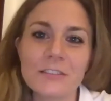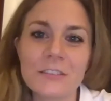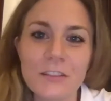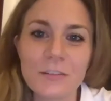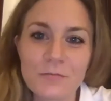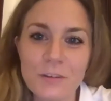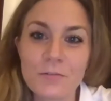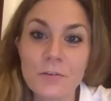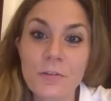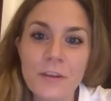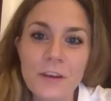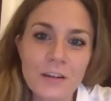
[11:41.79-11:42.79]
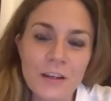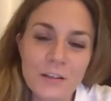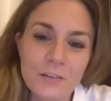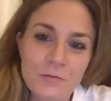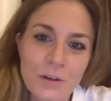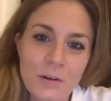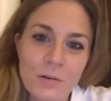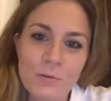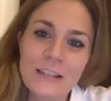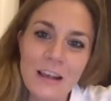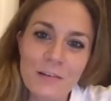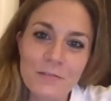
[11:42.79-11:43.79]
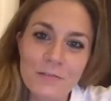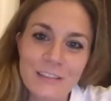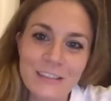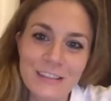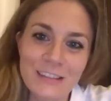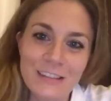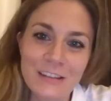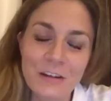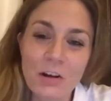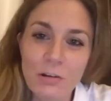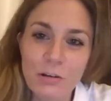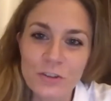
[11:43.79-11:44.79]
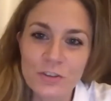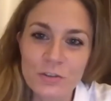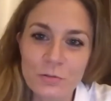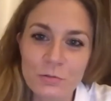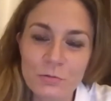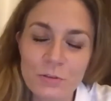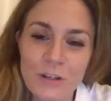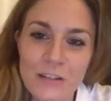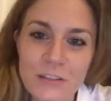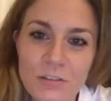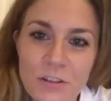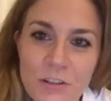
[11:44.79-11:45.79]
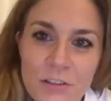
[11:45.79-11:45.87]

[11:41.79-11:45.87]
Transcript: if you think that we still have the knowledge to do that or not?